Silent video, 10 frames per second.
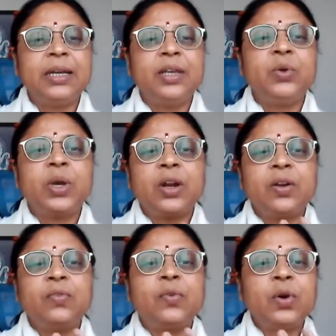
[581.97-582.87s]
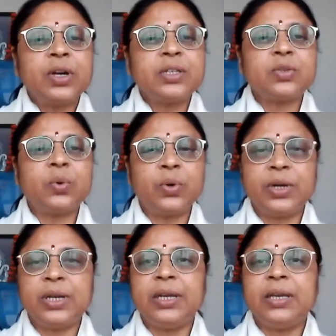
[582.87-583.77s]
you cannot focus
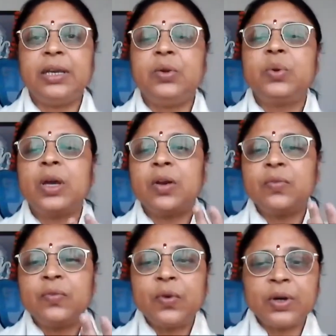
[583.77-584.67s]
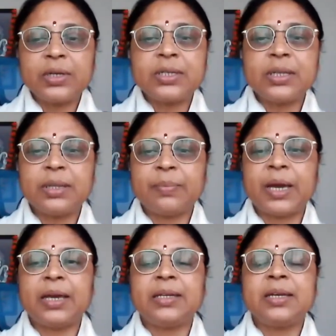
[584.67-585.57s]
orally, you cannot focus in the
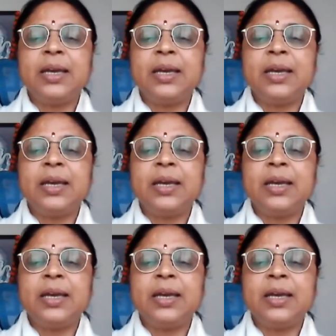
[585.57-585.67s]
mind,